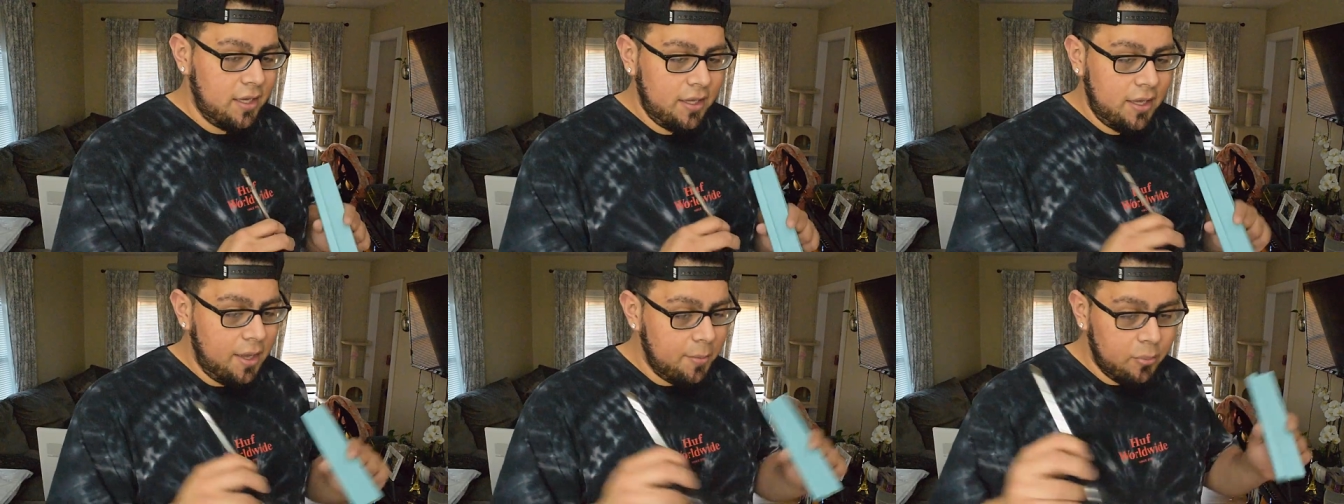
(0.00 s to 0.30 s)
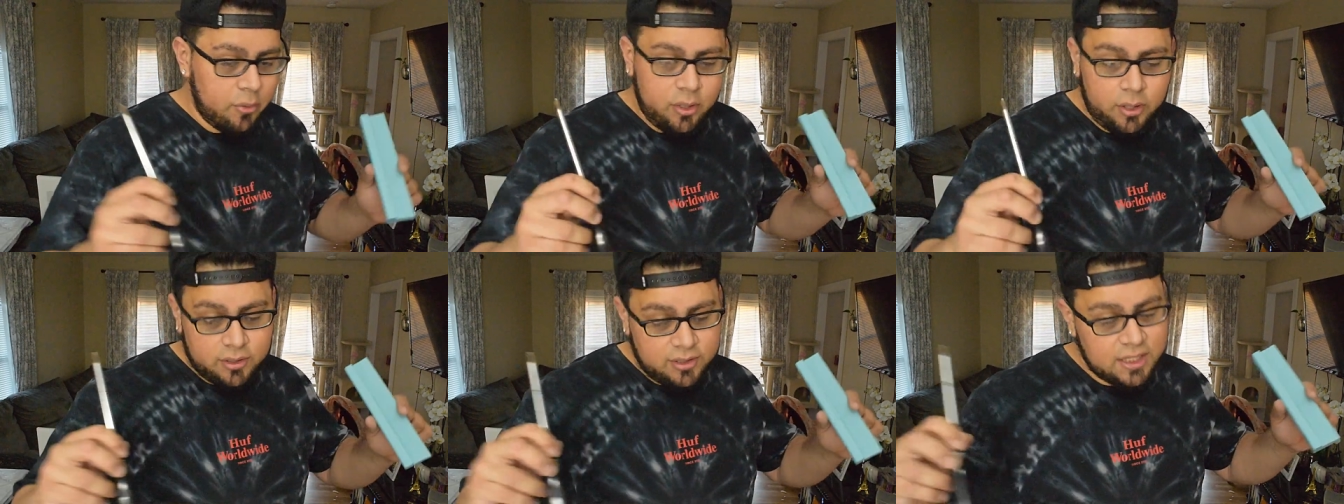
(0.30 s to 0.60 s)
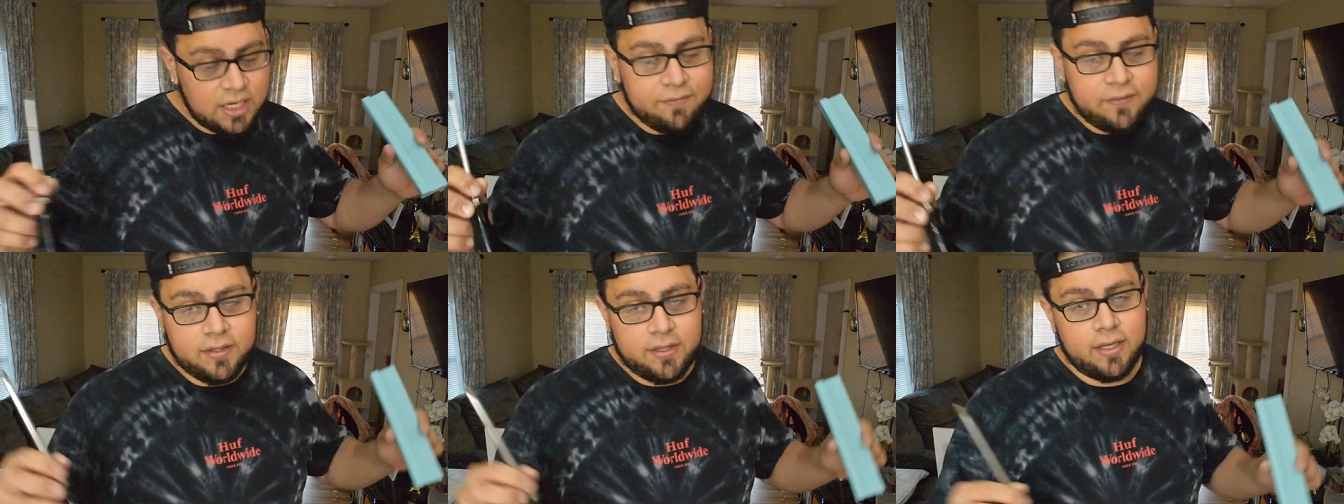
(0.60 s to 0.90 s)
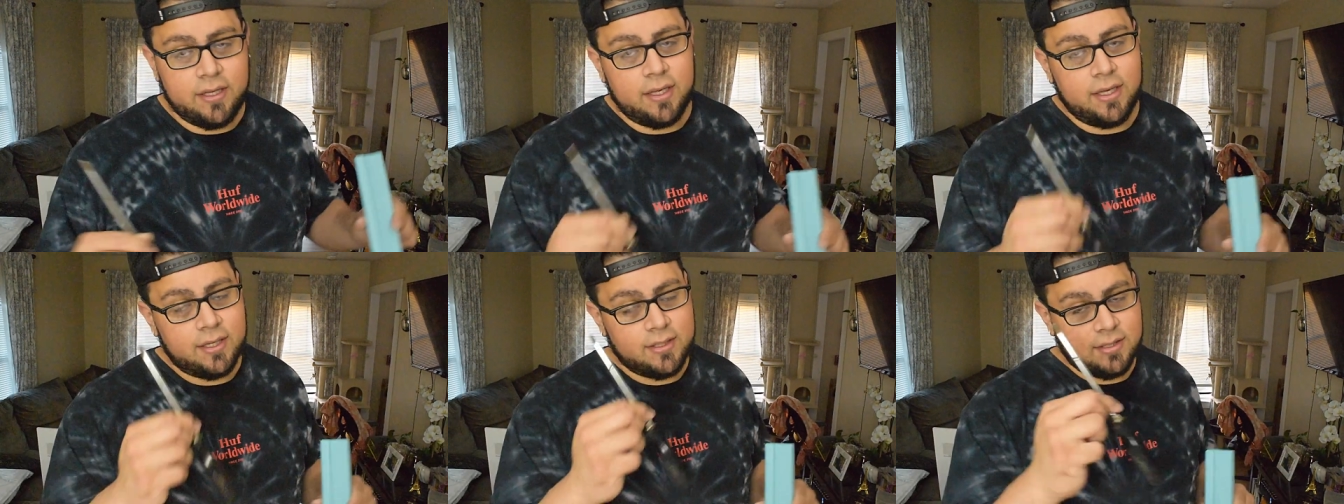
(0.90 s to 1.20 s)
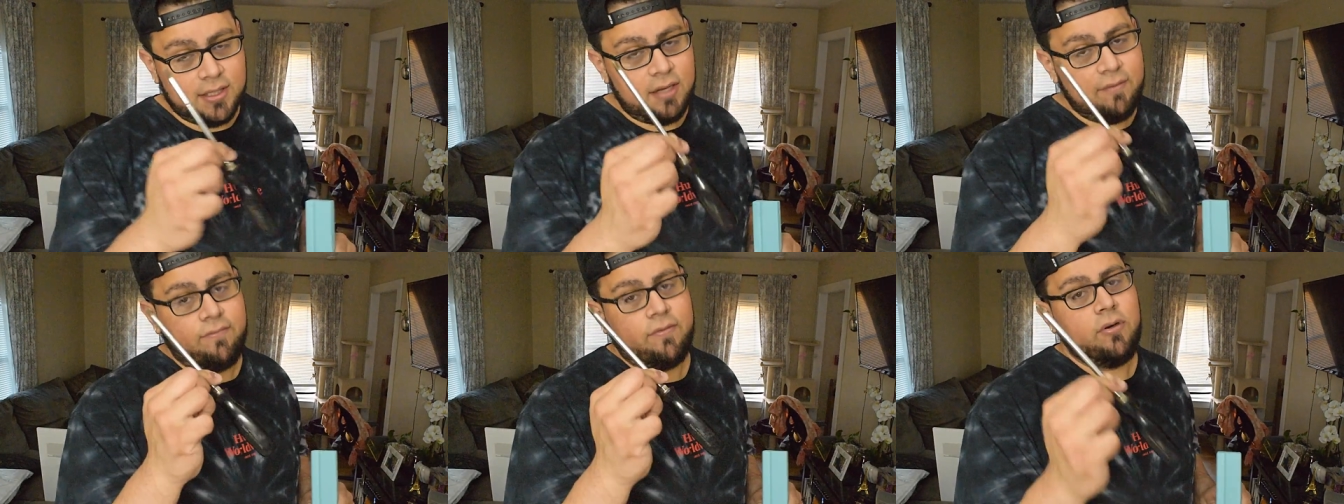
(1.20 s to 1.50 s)
it brings everything
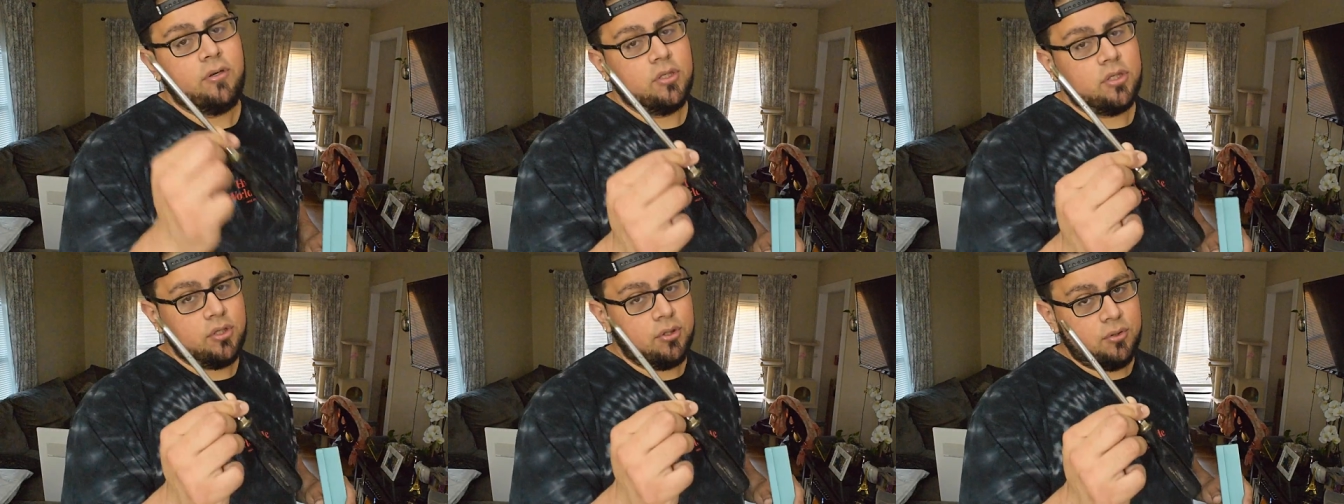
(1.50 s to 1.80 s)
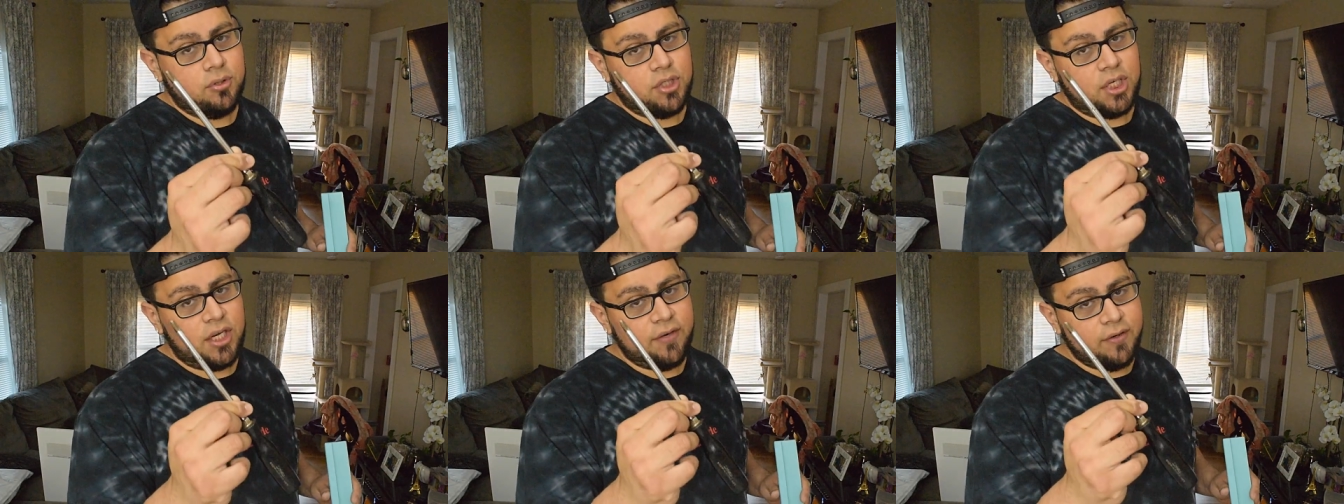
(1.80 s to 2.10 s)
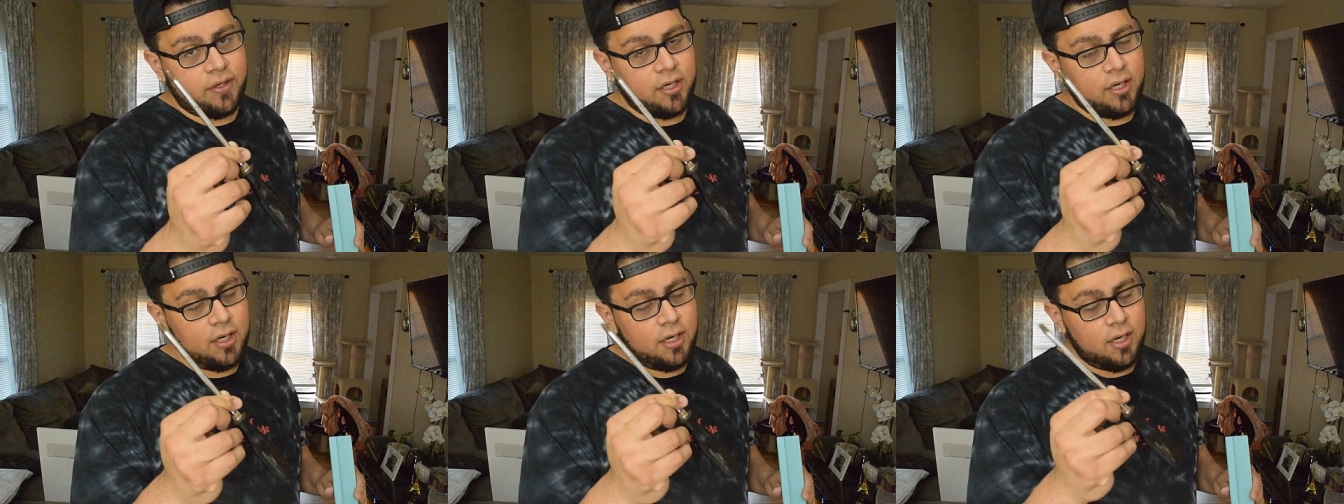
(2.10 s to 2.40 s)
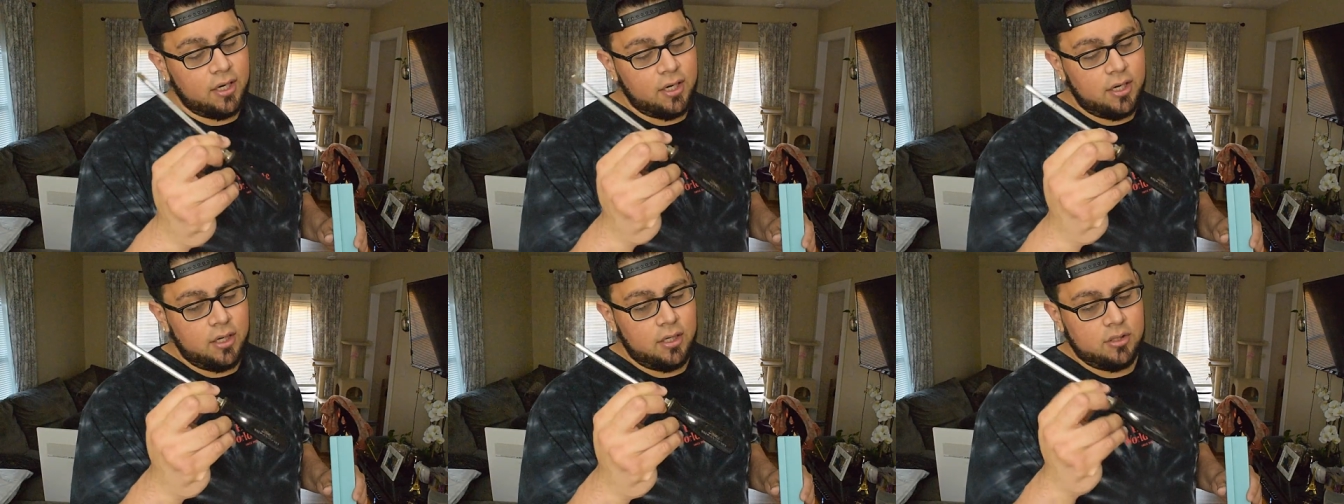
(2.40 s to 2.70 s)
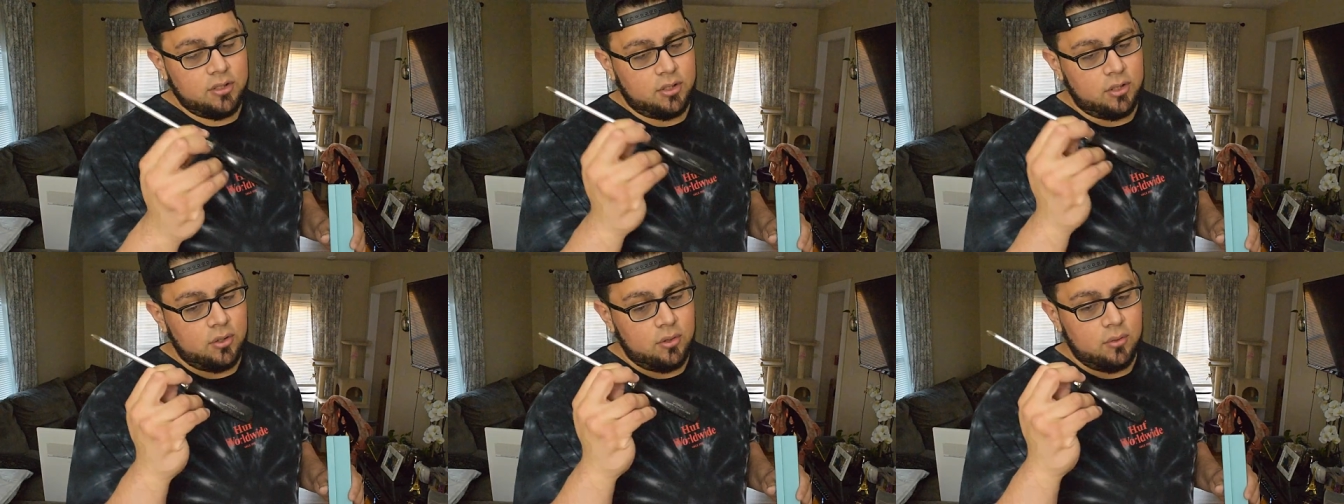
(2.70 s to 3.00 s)
except for a screwdriver.
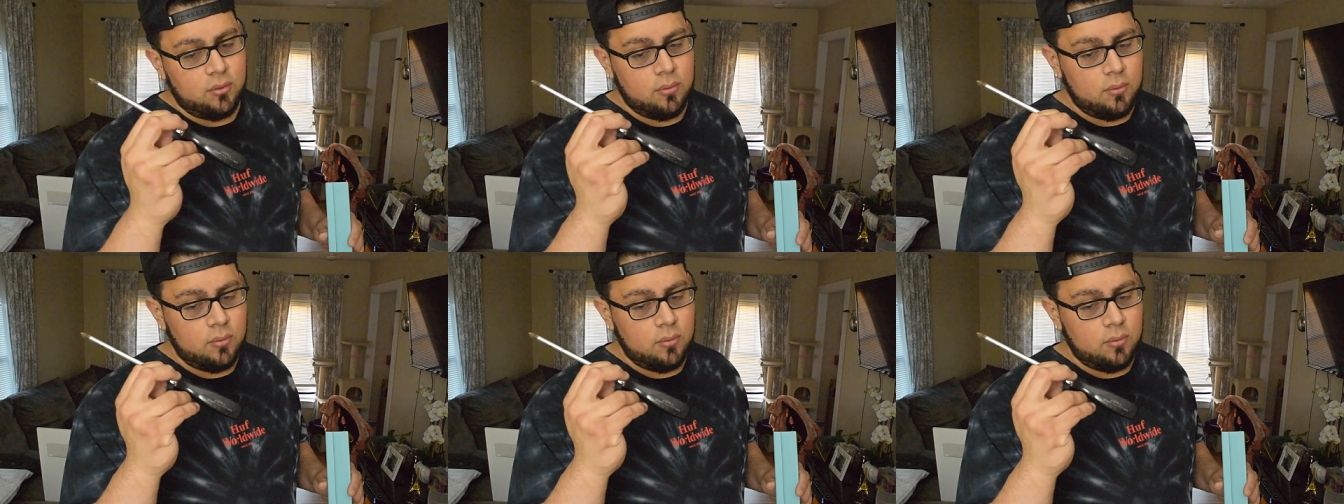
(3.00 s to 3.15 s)
So